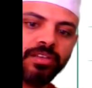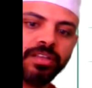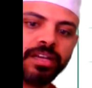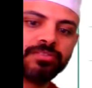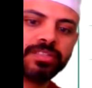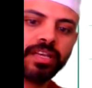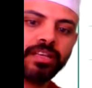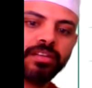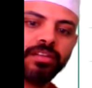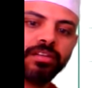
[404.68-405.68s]
Now
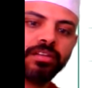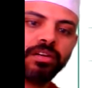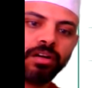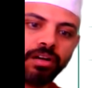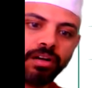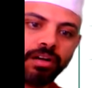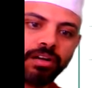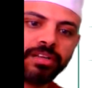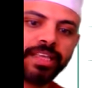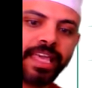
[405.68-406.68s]
say
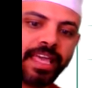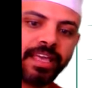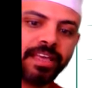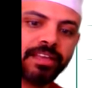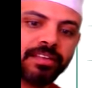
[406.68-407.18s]
qa, ka.